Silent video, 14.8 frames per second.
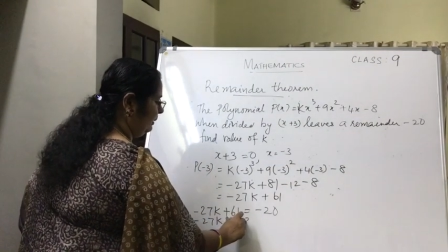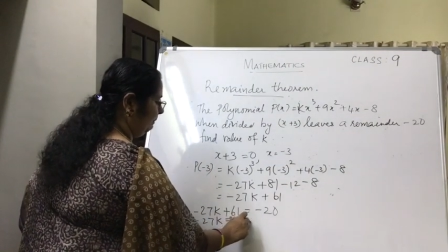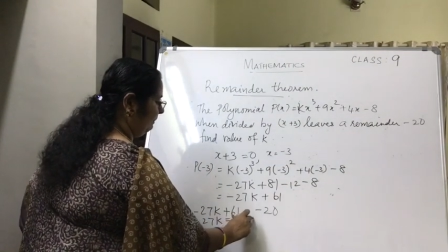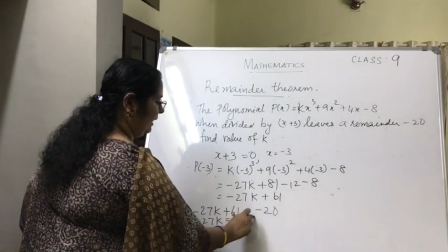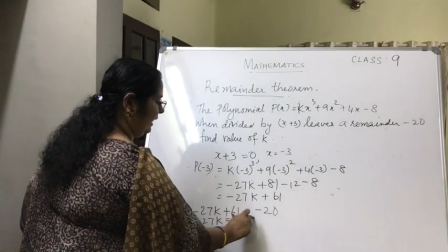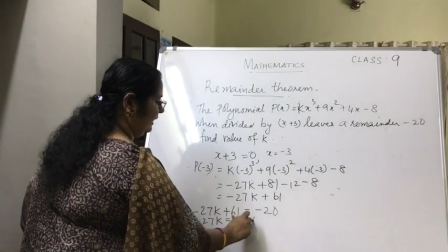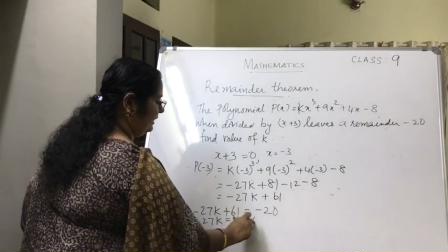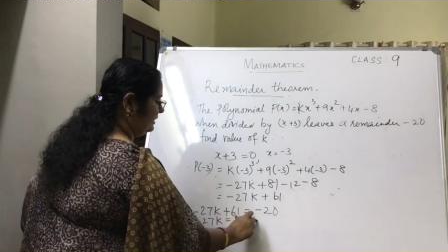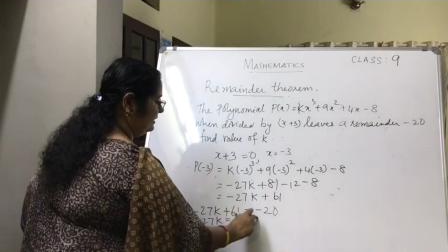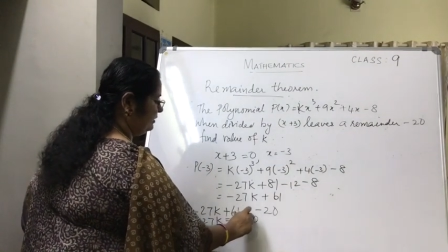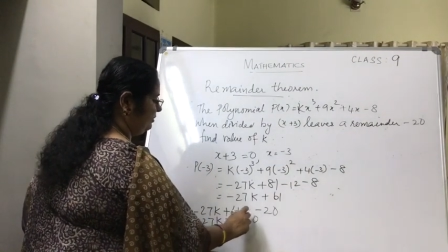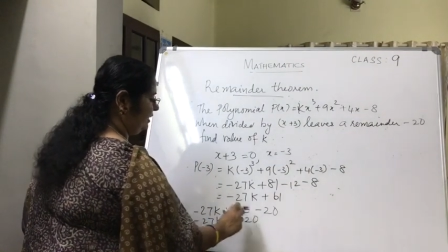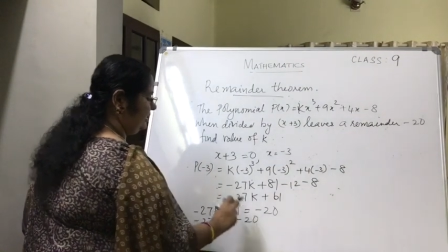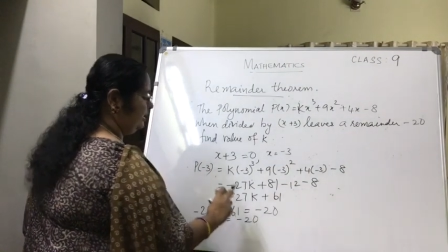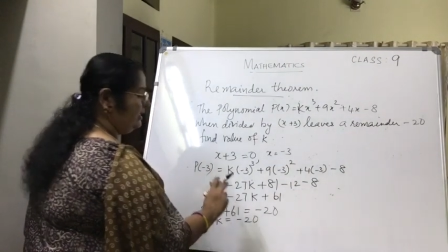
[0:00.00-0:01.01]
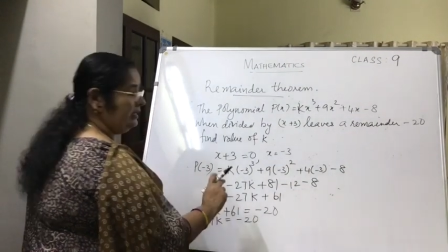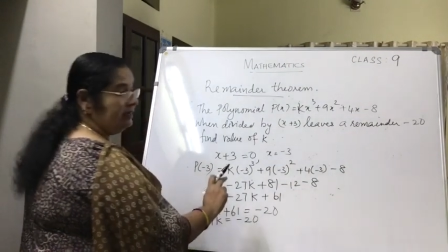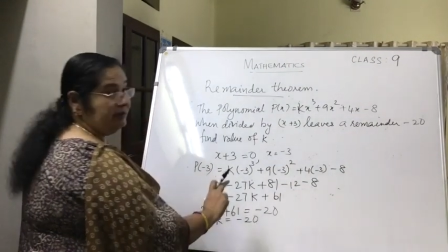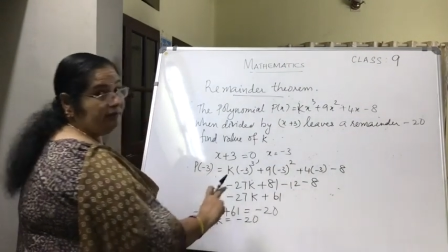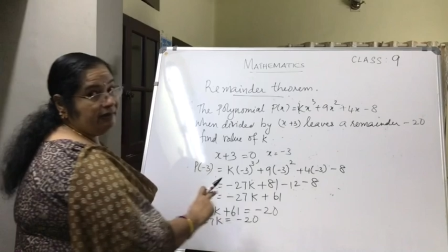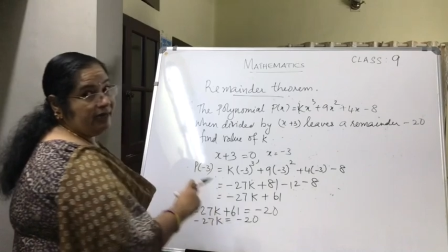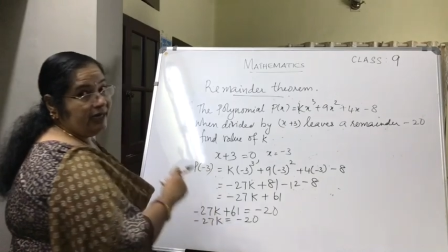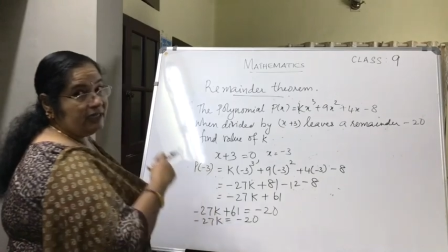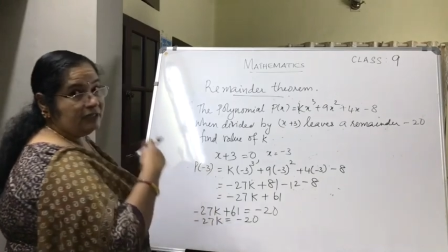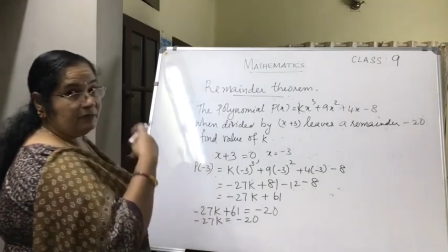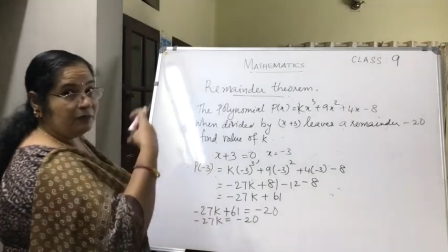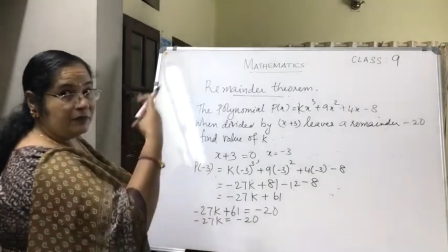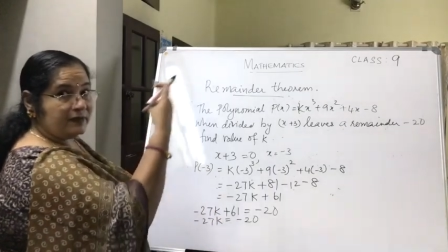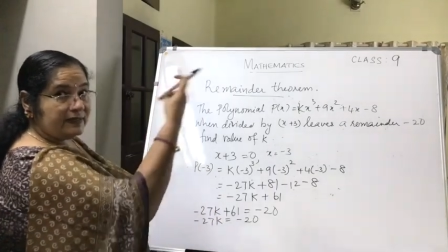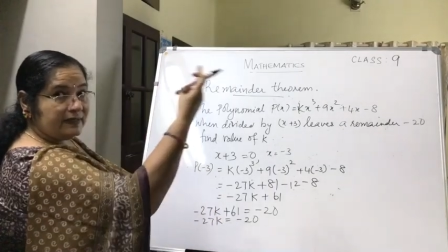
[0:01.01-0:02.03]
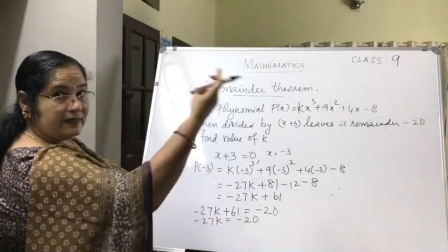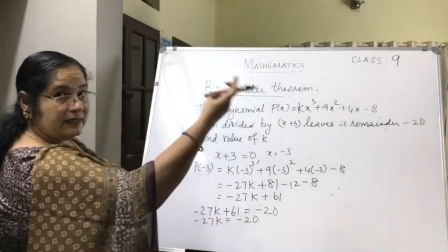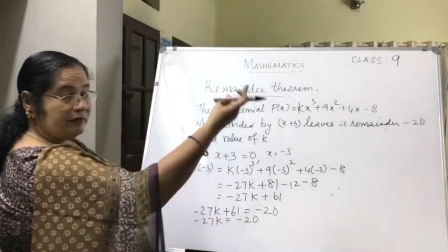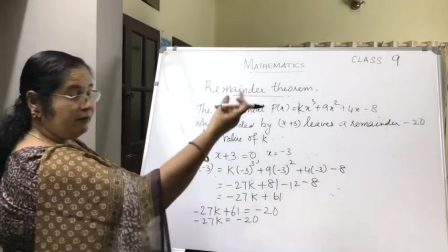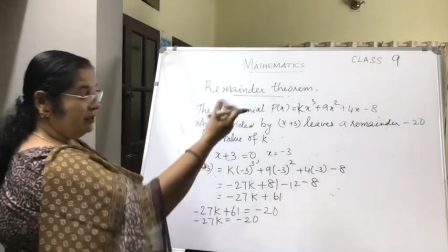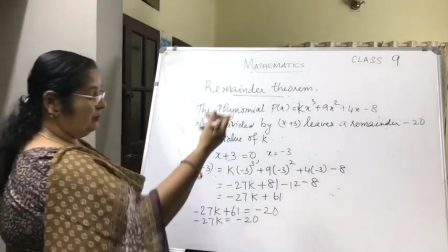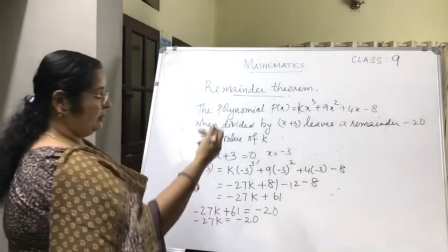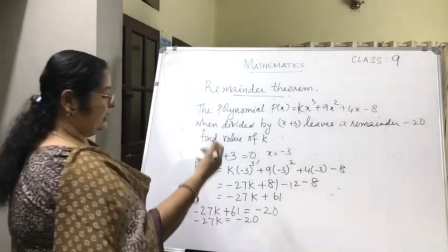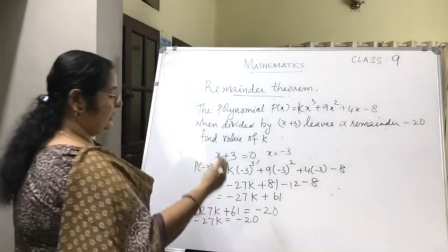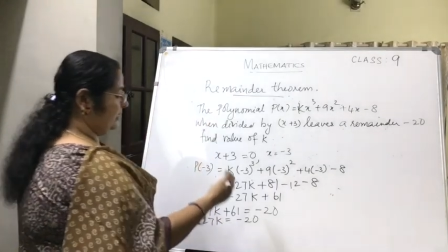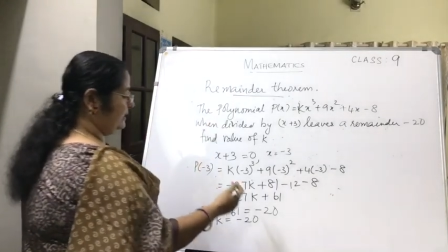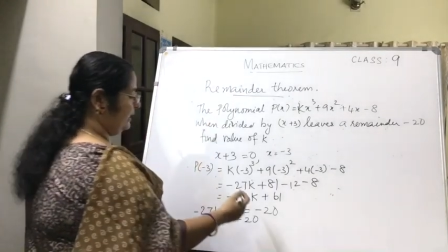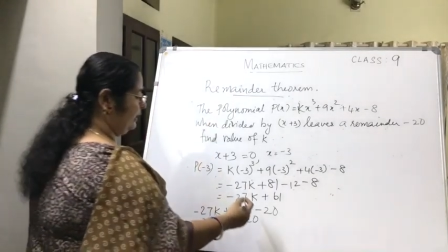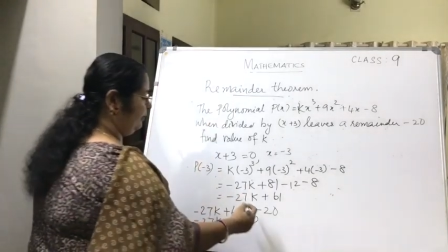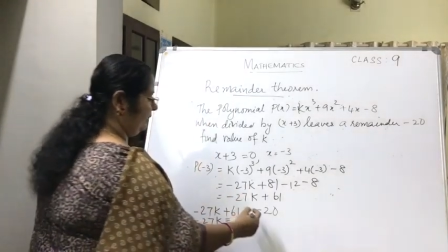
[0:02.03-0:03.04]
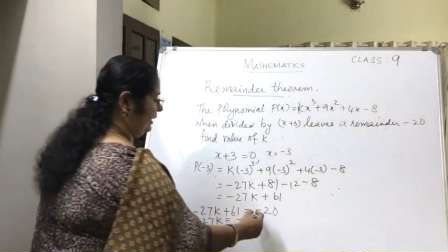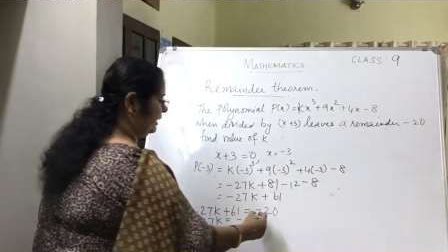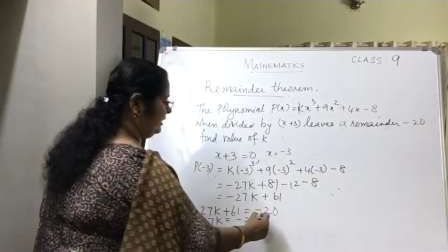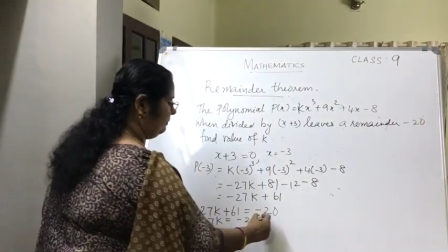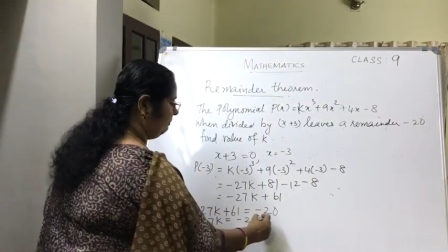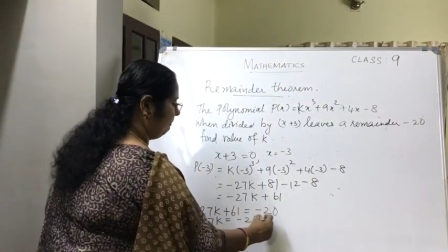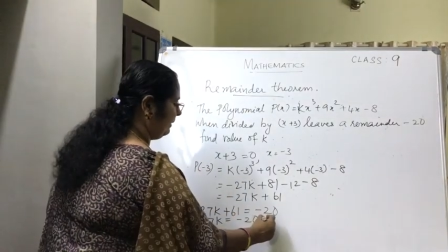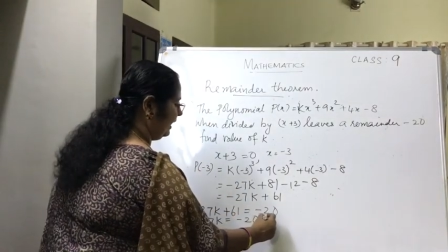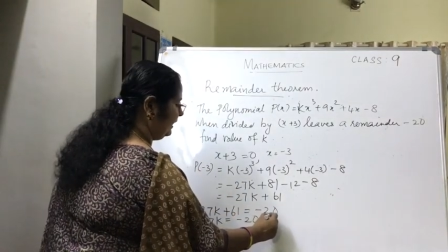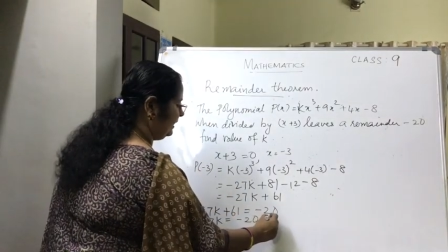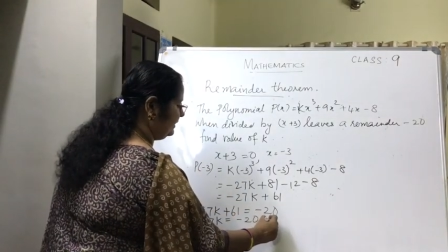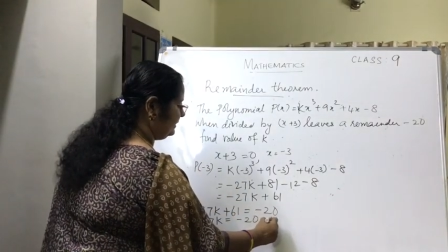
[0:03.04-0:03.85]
minus 20. Transpose 61 to the other side, you get minus